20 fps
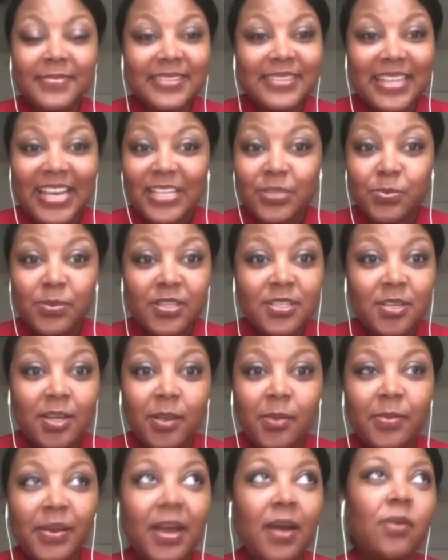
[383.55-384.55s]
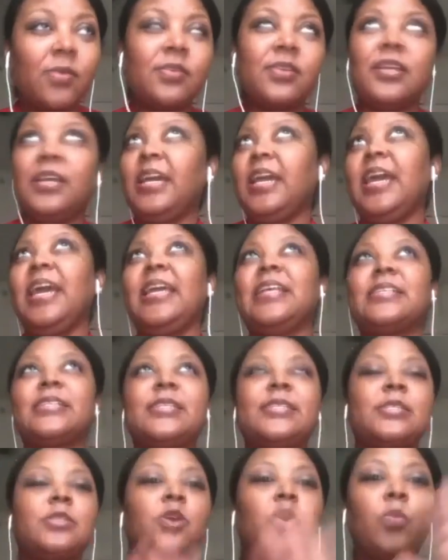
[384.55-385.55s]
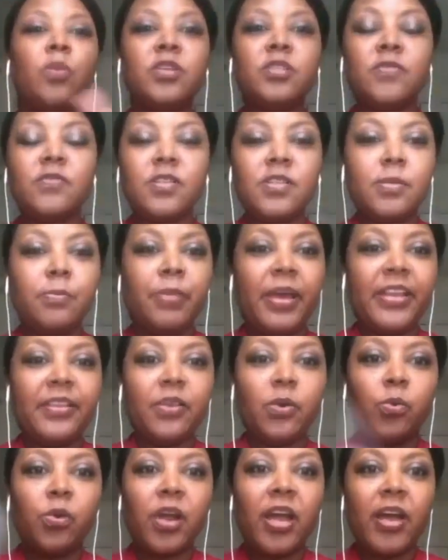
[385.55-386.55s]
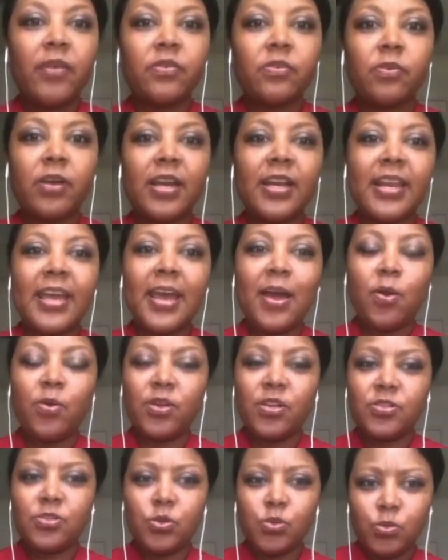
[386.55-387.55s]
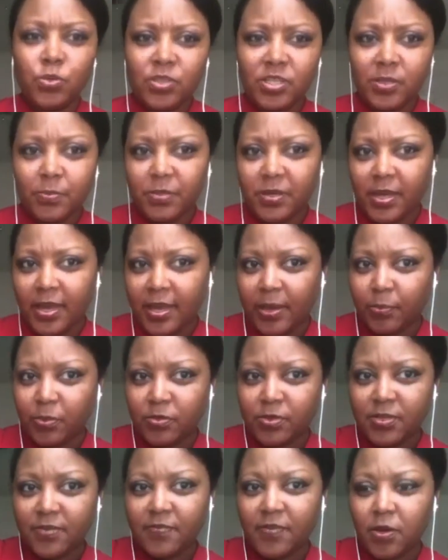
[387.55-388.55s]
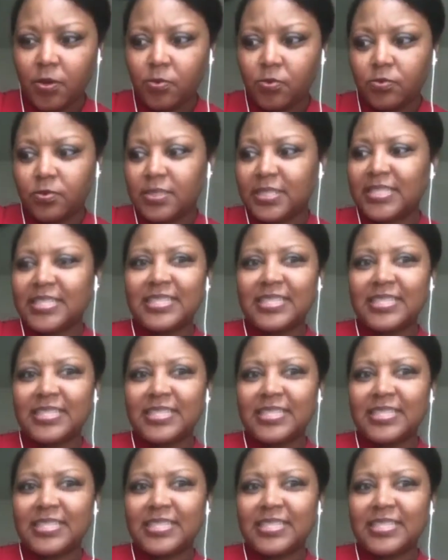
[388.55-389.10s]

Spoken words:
That's what it's all about. So much of the debate that we're having right now is who should be able to vote.